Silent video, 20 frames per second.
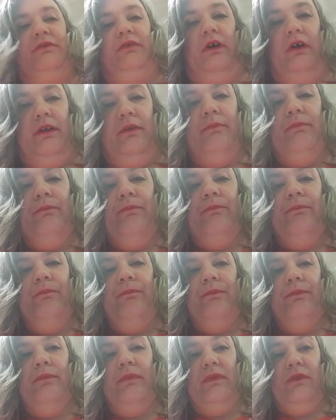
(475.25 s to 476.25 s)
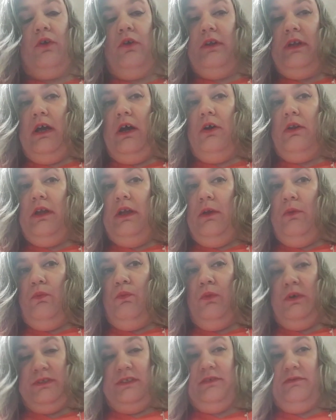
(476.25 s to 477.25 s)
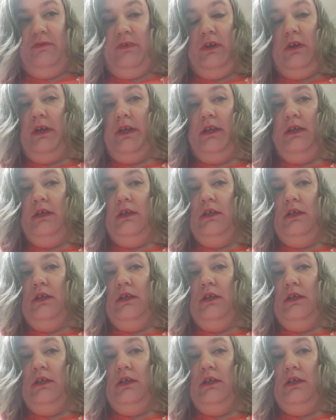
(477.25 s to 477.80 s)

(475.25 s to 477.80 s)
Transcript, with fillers: fine. Turned out it wasn't fine.